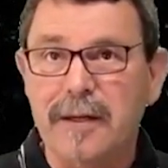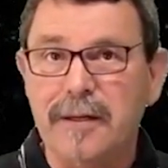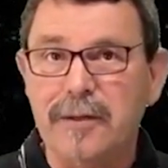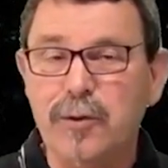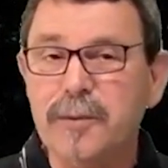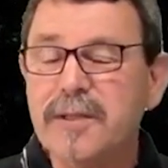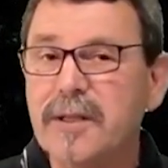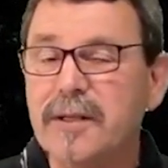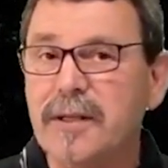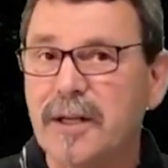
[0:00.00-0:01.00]

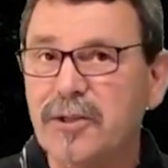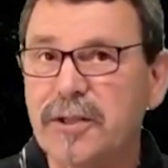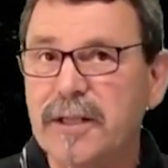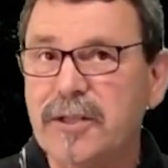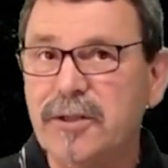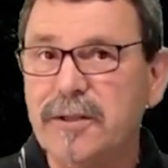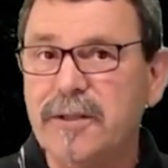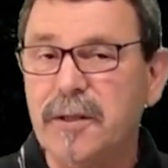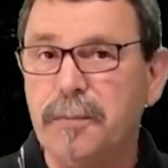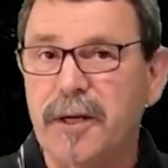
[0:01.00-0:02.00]
Human-centered architecture
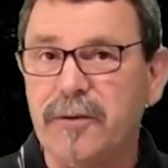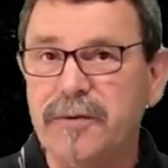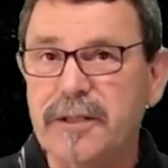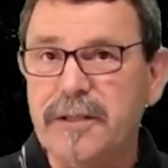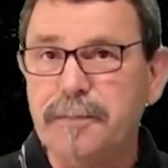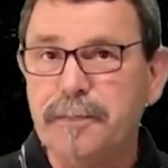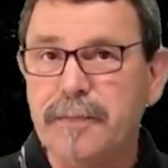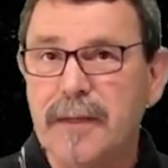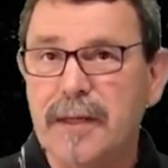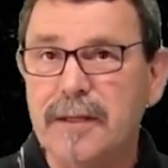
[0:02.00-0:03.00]
is a part of it,
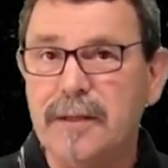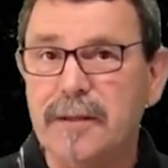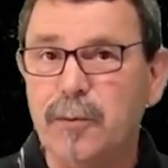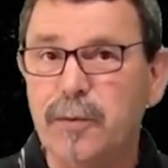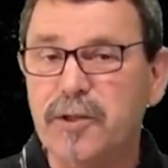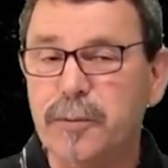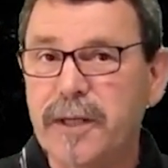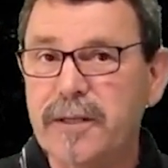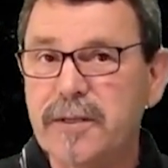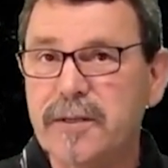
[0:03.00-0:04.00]
which
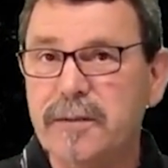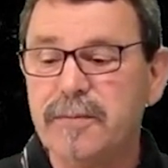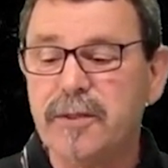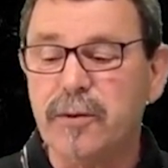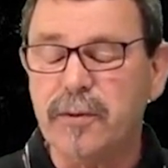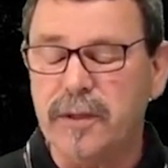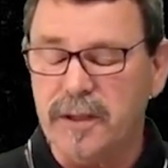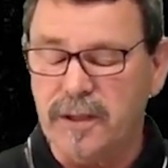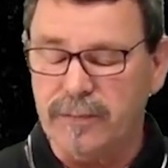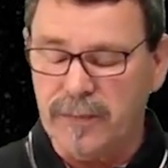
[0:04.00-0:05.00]
means,
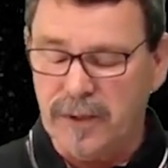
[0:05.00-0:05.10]
the